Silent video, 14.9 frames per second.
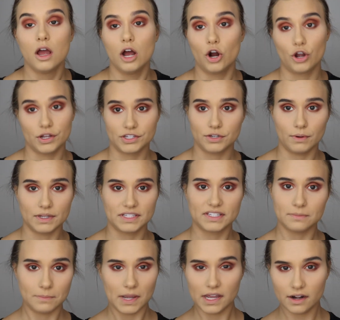Okay, so I was
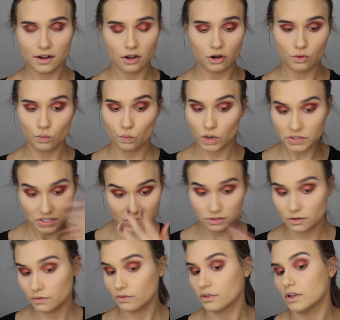debating on what to
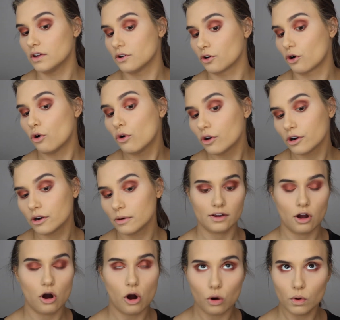do for the inner corner.
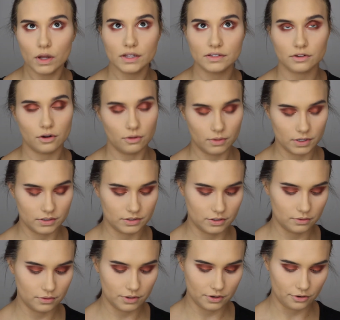I always
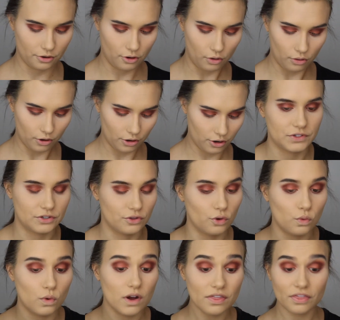do an inner corner. So
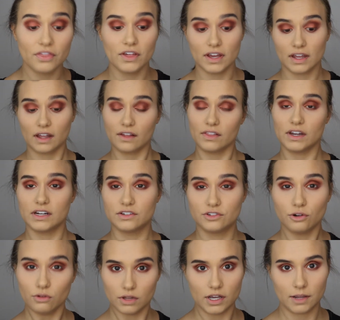the one thing that I
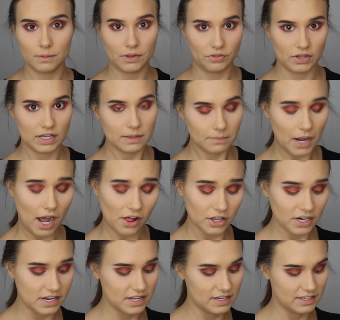don't like about the Heat
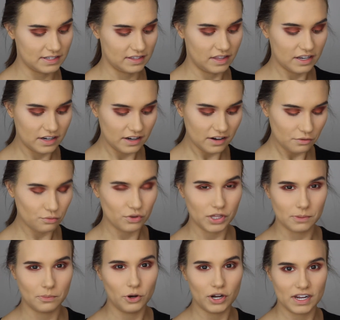palette is they didn't
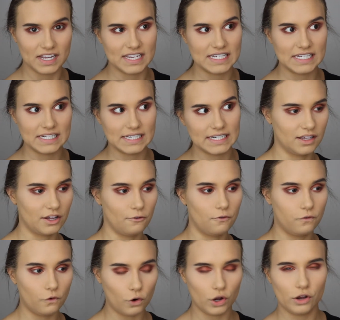really put in like a
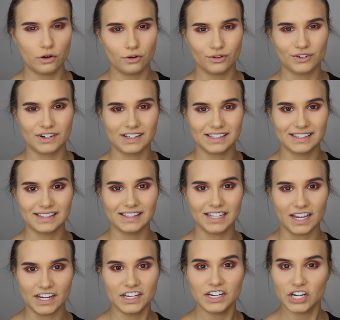foiled
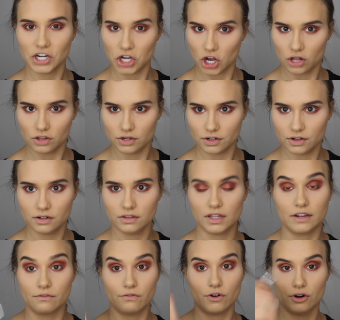light color,
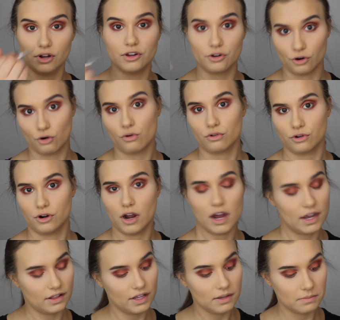like for an inner corner
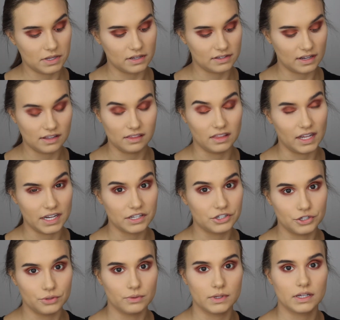highlight, because I like
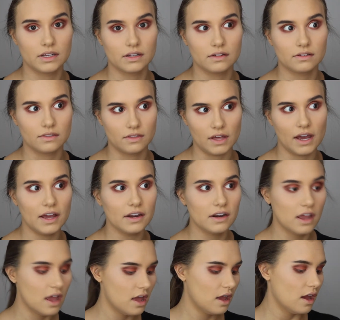doing that.
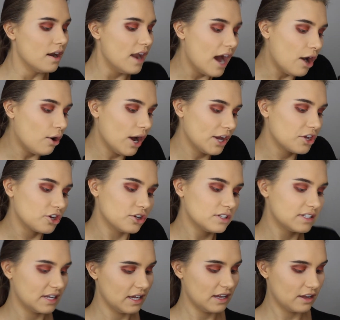Now, I
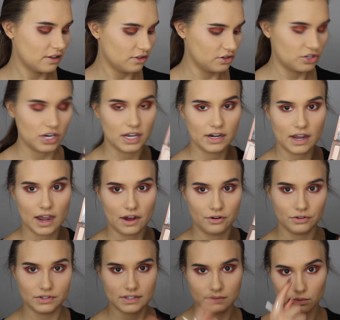could take the shade
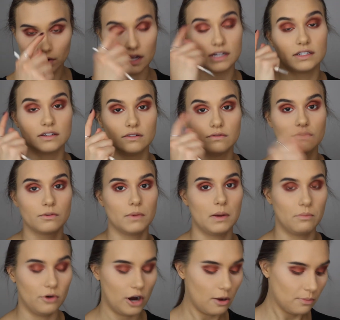Ounce, what I did for my
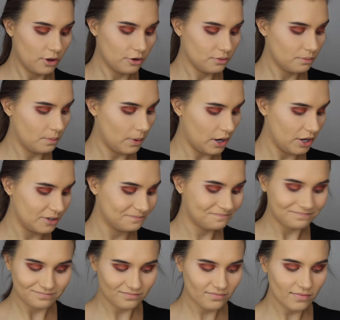brow bone, but
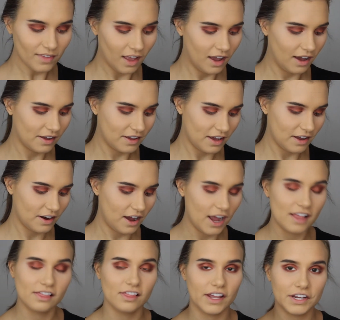again,
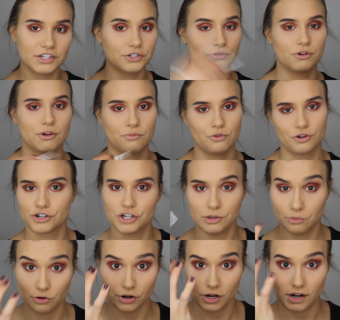I like doing a more
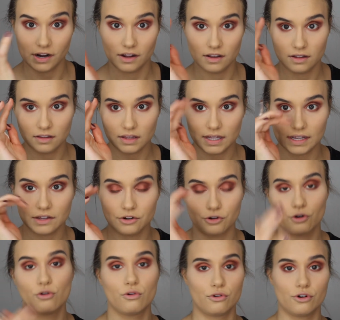shimmery like
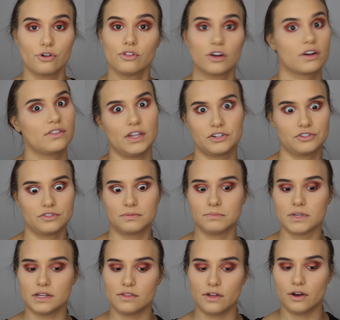inner corner look. That's just
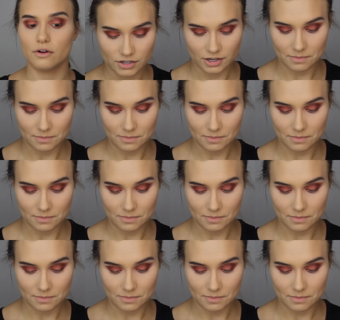me though.